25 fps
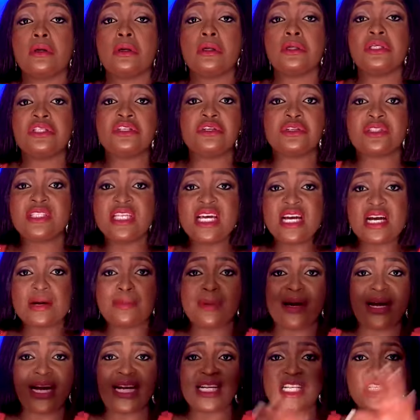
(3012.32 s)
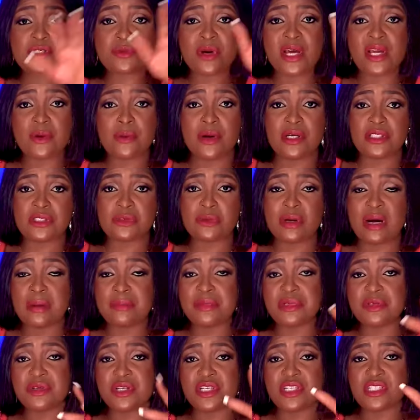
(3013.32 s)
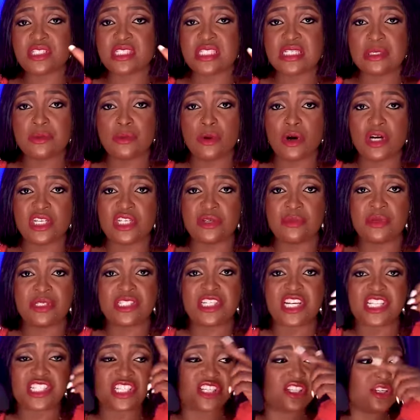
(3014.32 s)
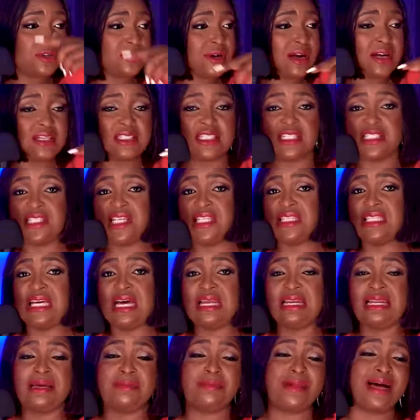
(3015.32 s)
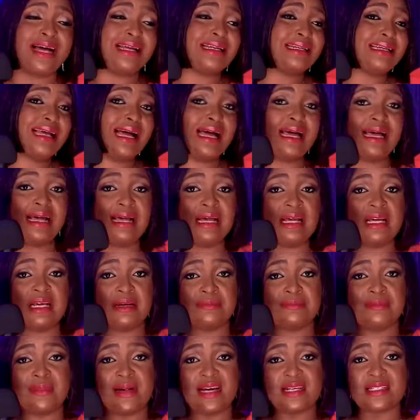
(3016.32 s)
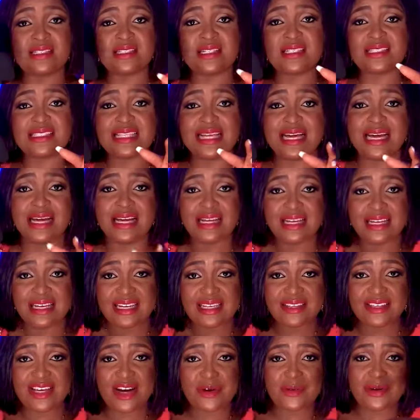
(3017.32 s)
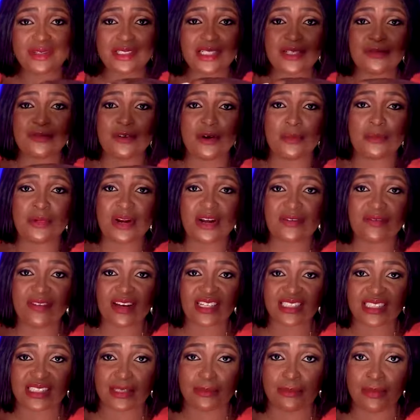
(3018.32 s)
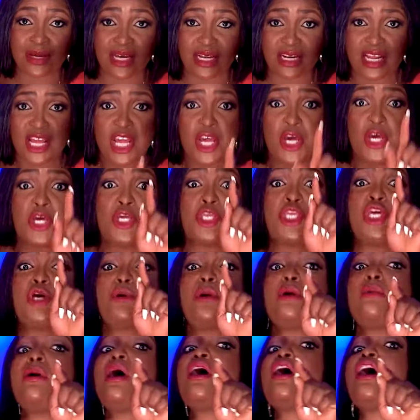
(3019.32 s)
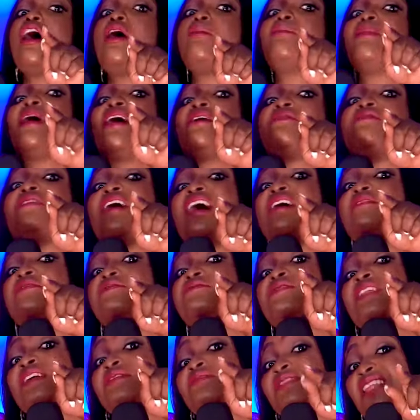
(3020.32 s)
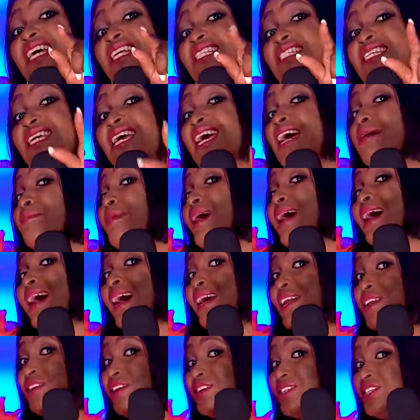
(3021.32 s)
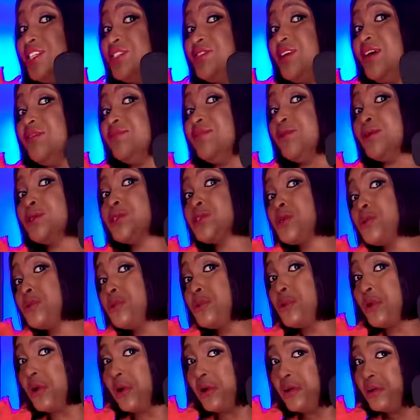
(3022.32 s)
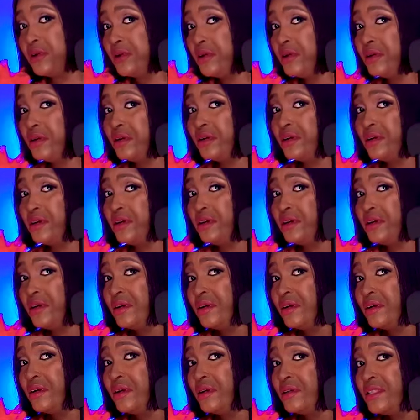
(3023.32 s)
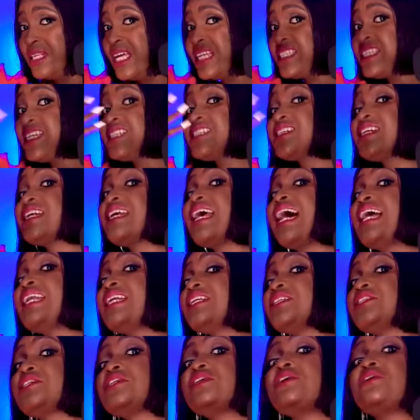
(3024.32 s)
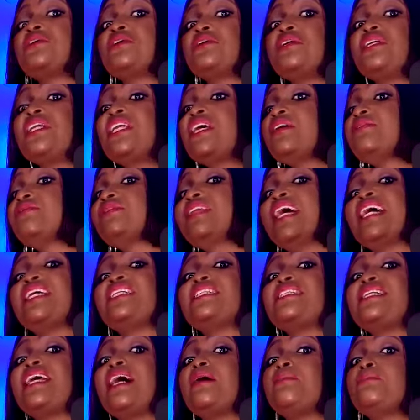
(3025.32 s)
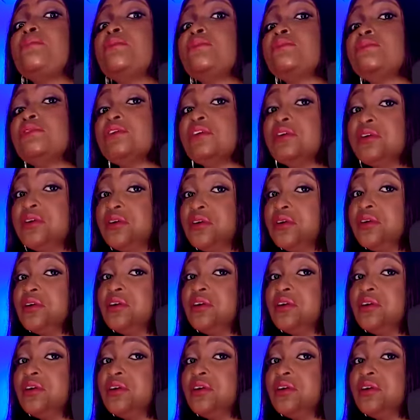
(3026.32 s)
You think marriage is where you want to go and be doing Z-word. He'll be chasing you around this day. Tell him, Amanda, my sister, you're waiting for breakfast in bed. You will wake up by 5:30 a.m. and carry your children for school run. This is reality, yo. Live Nigerian movie, yo.